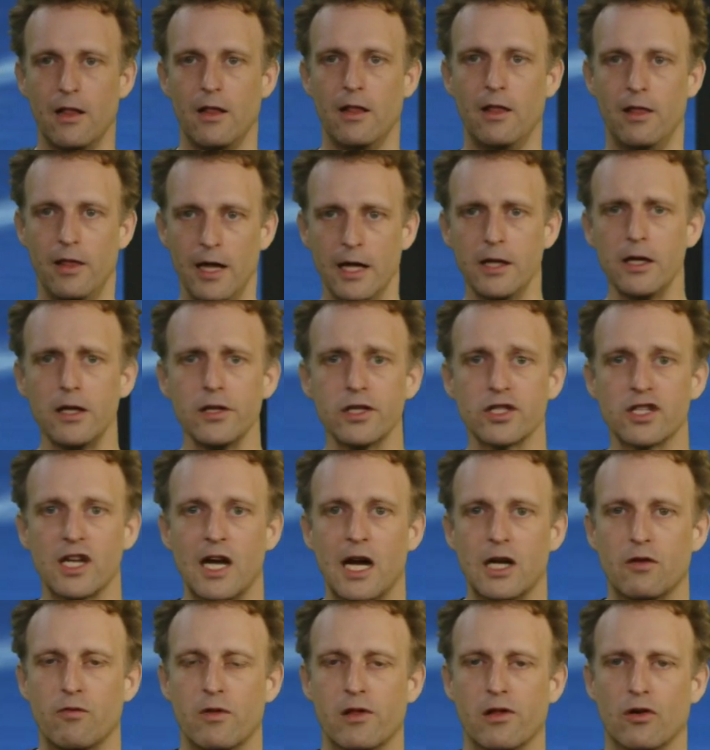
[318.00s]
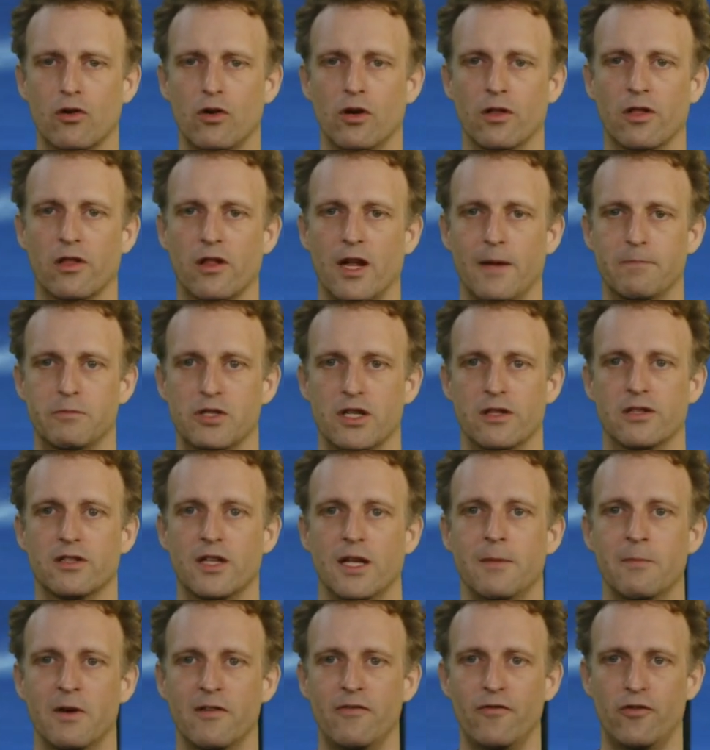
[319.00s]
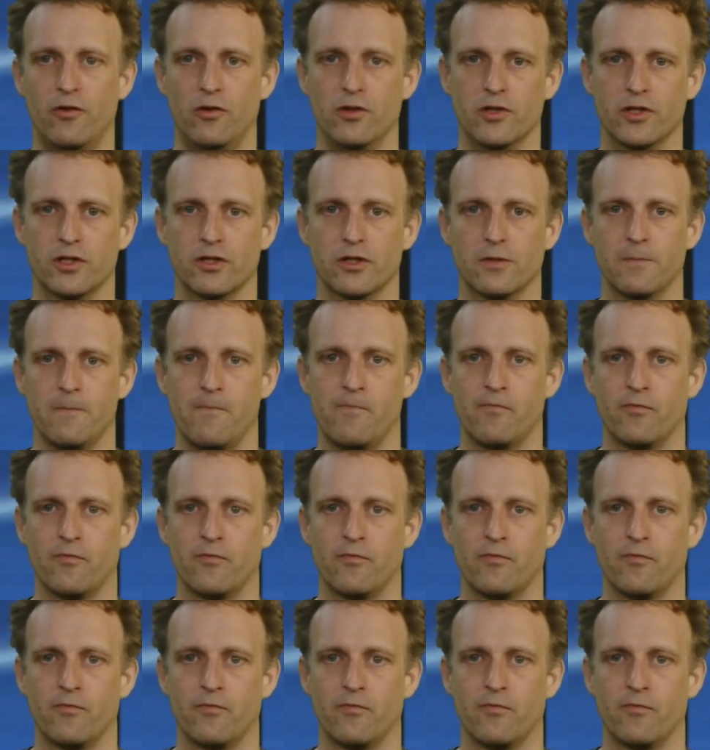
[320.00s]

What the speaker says: Let us start with a conceptual schema first.